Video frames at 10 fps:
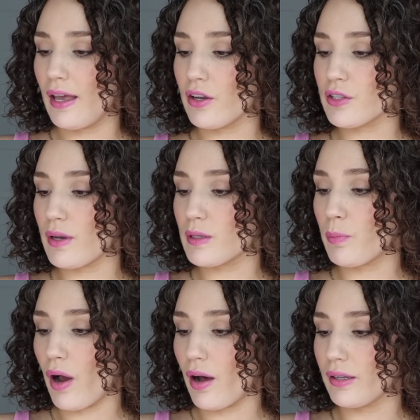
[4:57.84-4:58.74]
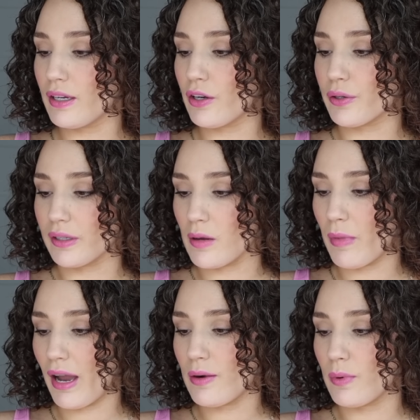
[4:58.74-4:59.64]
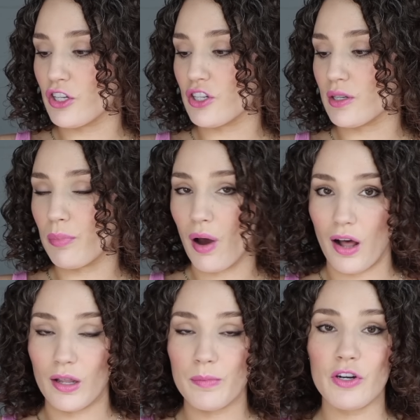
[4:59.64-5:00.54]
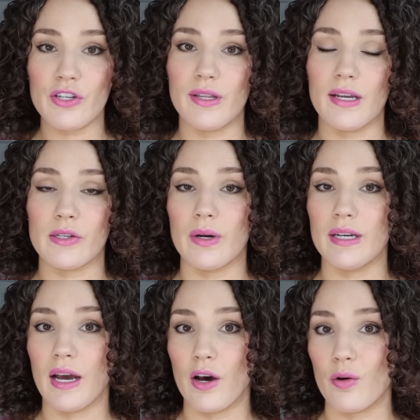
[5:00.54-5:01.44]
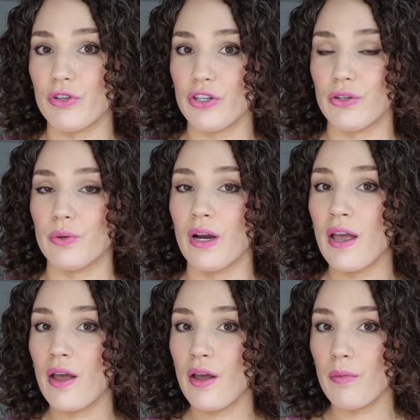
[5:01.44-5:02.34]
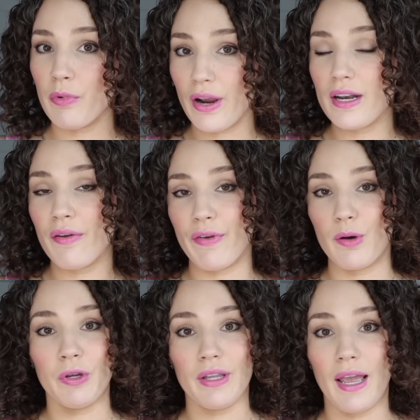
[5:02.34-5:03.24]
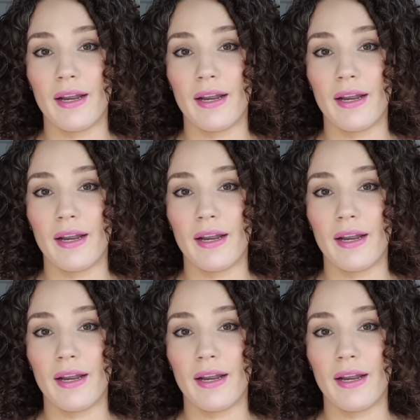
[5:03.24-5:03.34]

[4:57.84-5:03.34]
It also has polyacrylamide, which is a polymer. So that's going to help to create a film on the